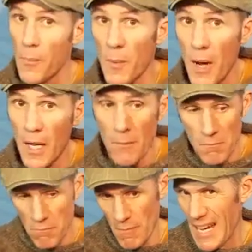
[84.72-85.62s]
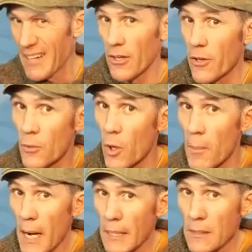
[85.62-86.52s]
the bottom, add another row of
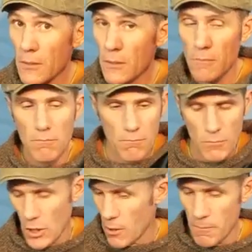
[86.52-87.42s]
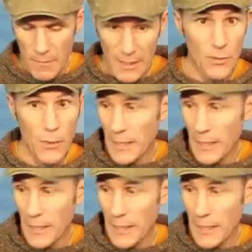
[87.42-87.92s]
pockets. So that's what I